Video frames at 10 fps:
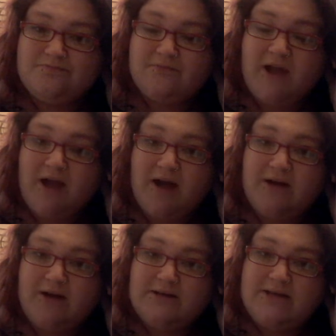Yeah, I'd
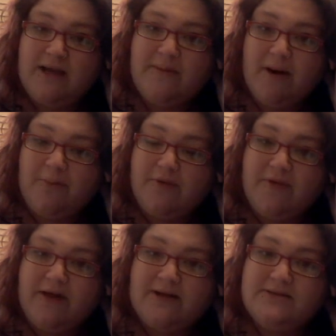like to keep up with
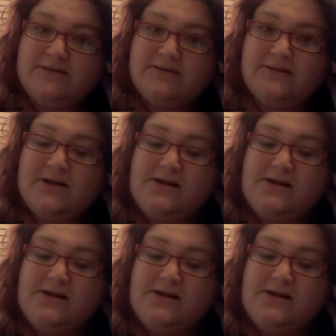this.